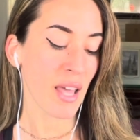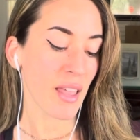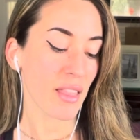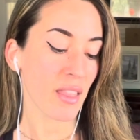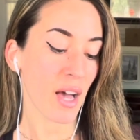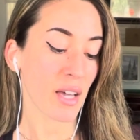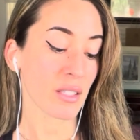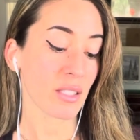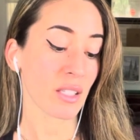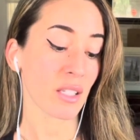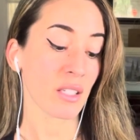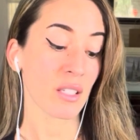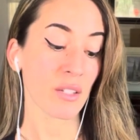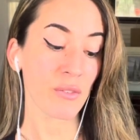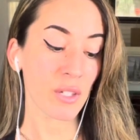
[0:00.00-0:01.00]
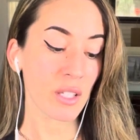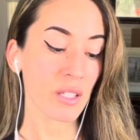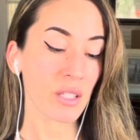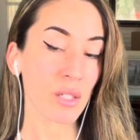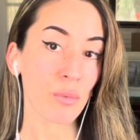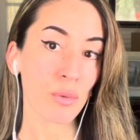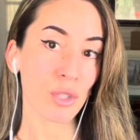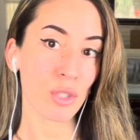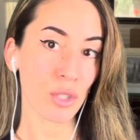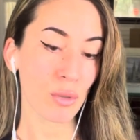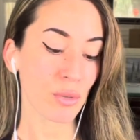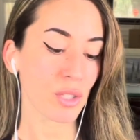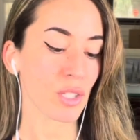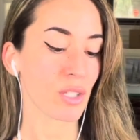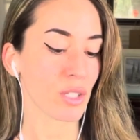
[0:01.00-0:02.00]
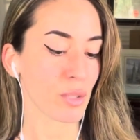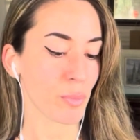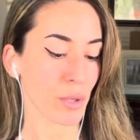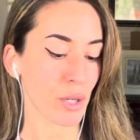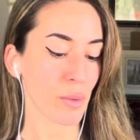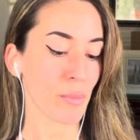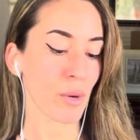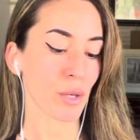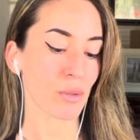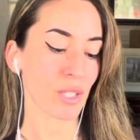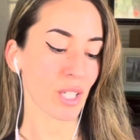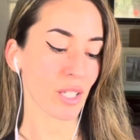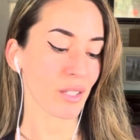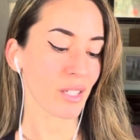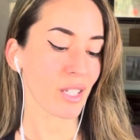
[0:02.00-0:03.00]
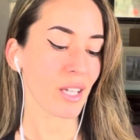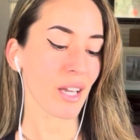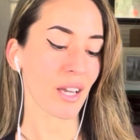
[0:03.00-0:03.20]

that significantly reduces sperm motility